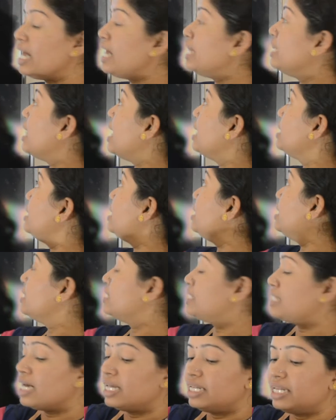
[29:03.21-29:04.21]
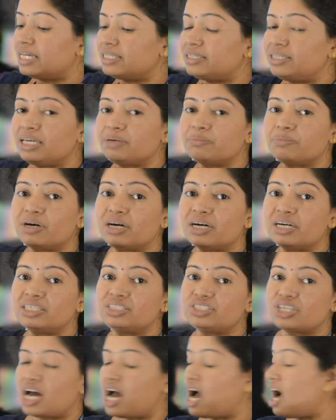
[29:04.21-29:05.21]
That is nothing
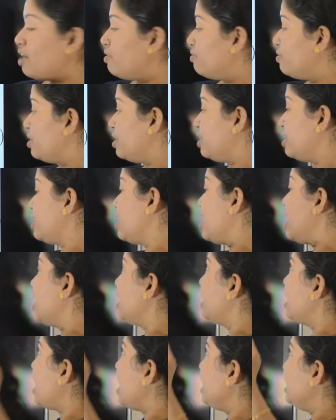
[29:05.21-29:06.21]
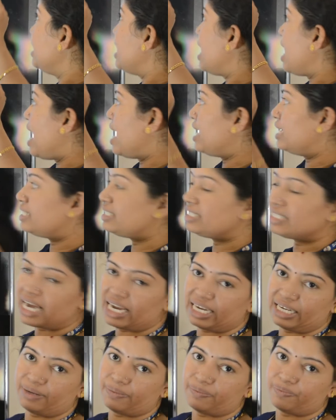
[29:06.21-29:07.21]
but our right hand
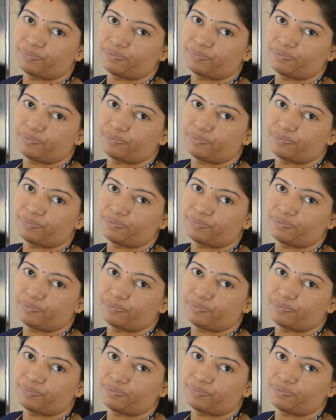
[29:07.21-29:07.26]
side.